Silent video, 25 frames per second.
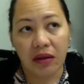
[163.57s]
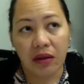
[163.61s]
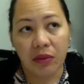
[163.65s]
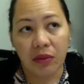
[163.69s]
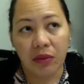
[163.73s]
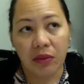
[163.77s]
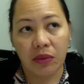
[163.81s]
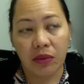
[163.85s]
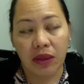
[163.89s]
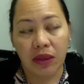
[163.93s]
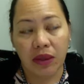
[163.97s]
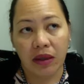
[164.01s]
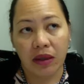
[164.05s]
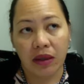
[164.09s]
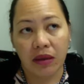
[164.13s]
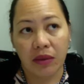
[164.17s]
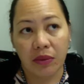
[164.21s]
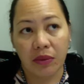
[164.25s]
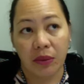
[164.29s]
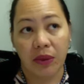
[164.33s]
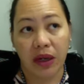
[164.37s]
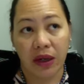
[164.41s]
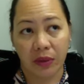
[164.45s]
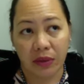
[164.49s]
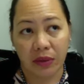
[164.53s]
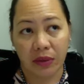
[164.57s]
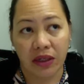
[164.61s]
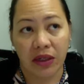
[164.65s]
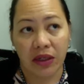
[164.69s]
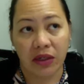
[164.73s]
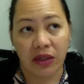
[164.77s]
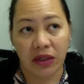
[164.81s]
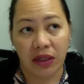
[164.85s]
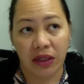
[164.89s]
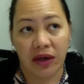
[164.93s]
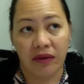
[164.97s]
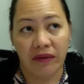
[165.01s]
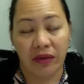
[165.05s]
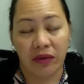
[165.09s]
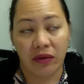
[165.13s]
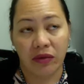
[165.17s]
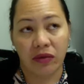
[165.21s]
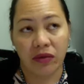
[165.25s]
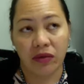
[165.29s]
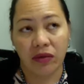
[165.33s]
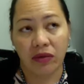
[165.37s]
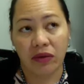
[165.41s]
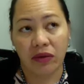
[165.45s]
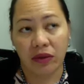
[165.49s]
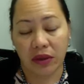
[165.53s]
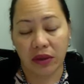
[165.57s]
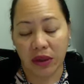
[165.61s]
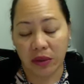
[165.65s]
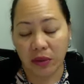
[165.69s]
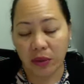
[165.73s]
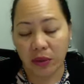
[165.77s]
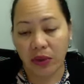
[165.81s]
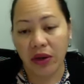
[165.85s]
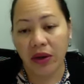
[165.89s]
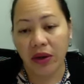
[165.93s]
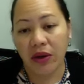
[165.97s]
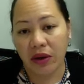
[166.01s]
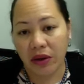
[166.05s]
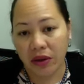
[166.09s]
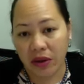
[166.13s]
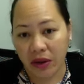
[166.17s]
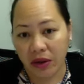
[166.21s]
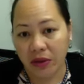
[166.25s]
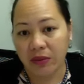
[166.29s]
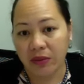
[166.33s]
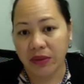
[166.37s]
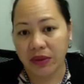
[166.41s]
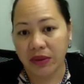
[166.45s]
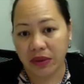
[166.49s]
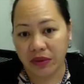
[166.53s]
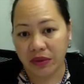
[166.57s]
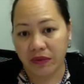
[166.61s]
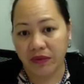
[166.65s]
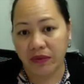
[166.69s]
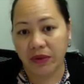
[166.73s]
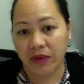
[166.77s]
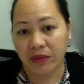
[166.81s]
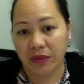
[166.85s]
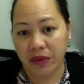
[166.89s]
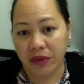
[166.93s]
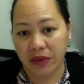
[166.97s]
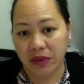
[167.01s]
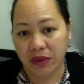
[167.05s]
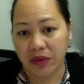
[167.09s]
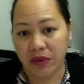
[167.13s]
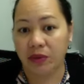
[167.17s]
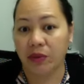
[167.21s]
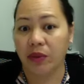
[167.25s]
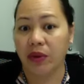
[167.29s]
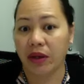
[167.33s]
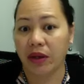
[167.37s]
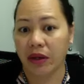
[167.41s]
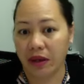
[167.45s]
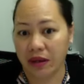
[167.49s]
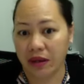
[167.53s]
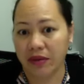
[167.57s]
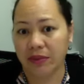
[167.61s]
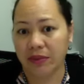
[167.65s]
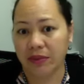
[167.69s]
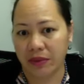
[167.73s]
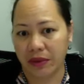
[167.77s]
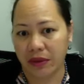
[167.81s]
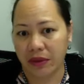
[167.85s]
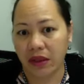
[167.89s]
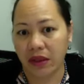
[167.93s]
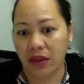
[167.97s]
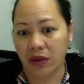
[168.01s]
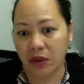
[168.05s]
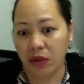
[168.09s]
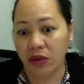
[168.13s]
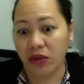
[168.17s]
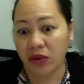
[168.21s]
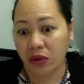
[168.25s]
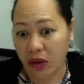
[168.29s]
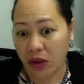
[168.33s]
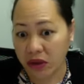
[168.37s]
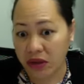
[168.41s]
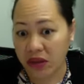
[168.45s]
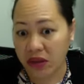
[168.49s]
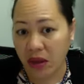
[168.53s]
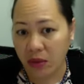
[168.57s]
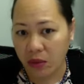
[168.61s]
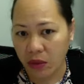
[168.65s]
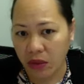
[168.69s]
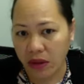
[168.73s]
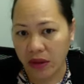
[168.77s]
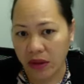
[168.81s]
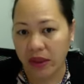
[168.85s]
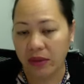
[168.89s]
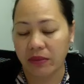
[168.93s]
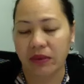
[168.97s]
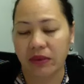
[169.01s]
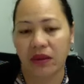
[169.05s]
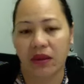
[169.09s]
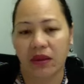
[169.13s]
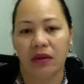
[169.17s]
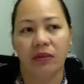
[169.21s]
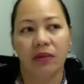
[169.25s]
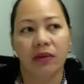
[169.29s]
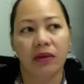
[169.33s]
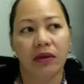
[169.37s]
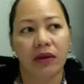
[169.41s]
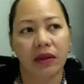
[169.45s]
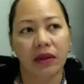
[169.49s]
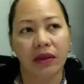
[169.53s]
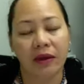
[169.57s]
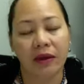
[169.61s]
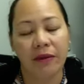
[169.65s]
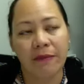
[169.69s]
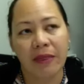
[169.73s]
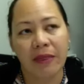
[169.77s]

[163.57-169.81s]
I was actually having those thoughts, I was like, where are our Pacific businesses? Where is also our Samoan? I'm Samoan.